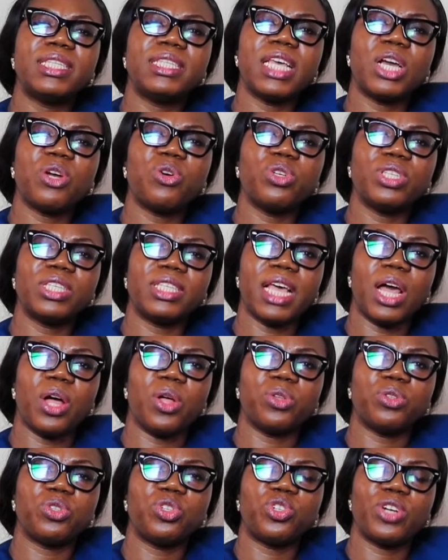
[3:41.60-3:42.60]
sickle
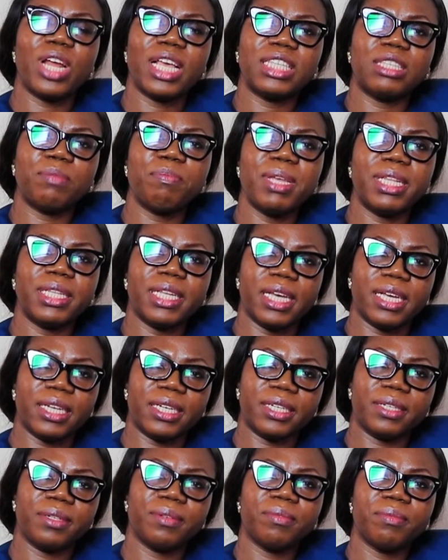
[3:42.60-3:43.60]
cell
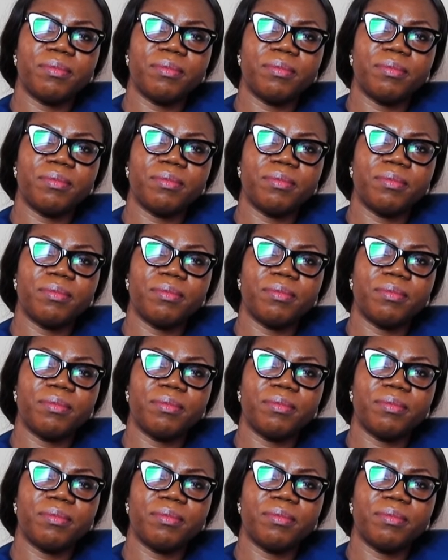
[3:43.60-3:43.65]
transmitted?